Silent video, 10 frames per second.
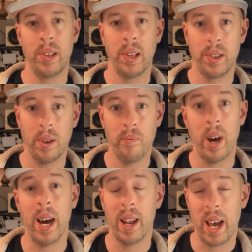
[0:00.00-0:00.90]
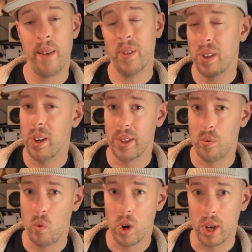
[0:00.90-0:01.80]
system, and advertising
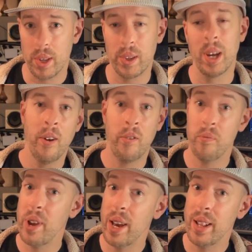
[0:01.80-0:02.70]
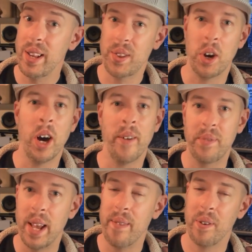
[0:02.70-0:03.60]
works. For me at least, I have
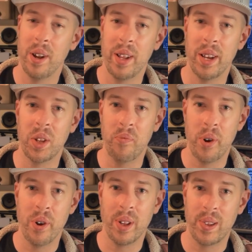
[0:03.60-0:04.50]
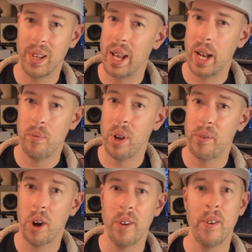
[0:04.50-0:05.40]
definitely experienced an element of
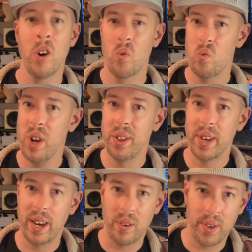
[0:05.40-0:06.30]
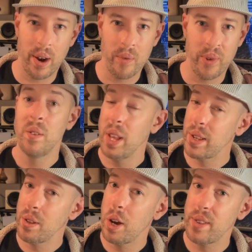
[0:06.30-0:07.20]
kind of retail therapy. There's
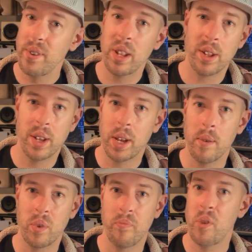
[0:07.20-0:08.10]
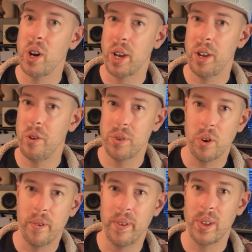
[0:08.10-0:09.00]
a nice feeling that comes with buying a new
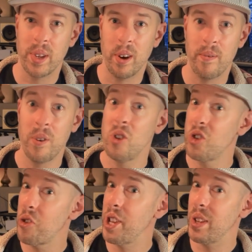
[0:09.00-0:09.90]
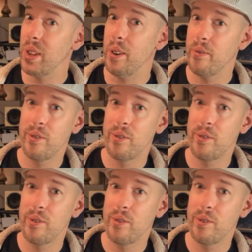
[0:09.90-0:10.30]
toy for yourself. Treat yourself.